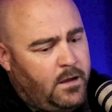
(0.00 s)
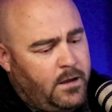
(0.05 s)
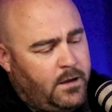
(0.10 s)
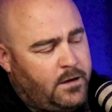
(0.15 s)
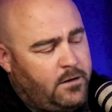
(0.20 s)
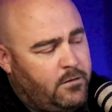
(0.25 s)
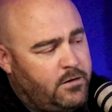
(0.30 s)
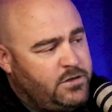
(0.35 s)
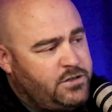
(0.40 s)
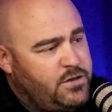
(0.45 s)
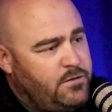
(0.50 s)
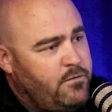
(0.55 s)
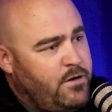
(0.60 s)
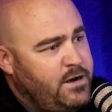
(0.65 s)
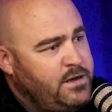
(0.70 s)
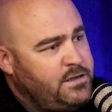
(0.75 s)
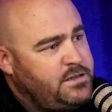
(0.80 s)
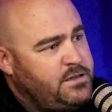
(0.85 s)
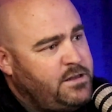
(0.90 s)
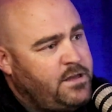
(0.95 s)
Christian
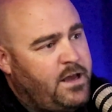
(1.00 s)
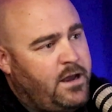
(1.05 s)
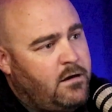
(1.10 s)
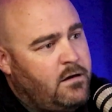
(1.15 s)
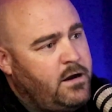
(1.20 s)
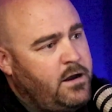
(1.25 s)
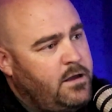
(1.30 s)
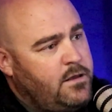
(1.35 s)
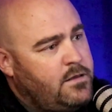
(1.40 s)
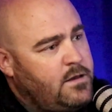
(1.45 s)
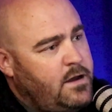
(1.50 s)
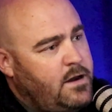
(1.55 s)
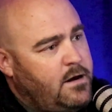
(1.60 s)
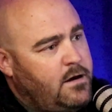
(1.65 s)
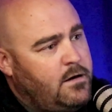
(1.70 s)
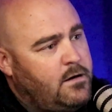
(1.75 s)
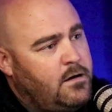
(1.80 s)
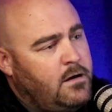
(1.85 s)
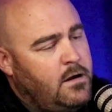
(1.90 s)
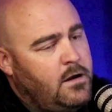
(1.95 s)
raised in the area
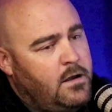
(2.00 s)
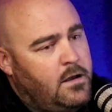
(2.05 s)
there